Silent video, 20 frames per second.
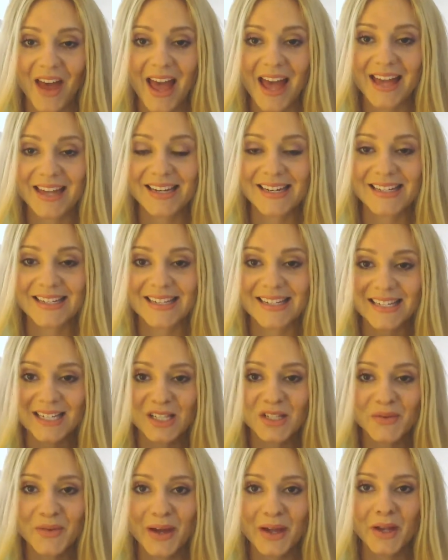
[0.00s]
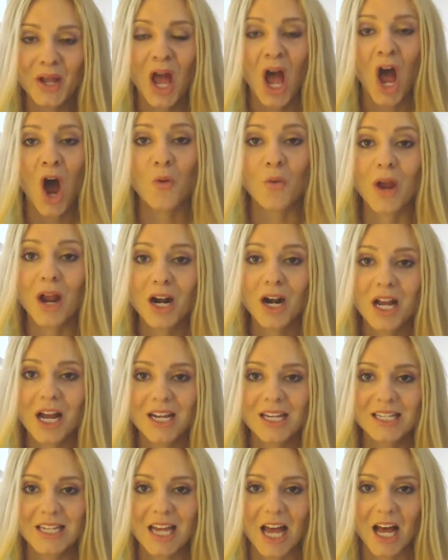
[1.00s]
and in this one we are
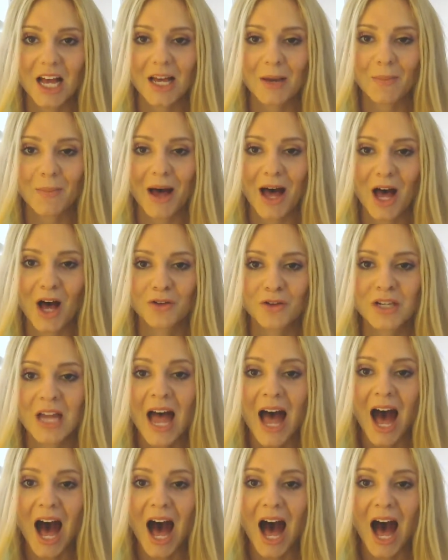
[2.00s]
gonna talk about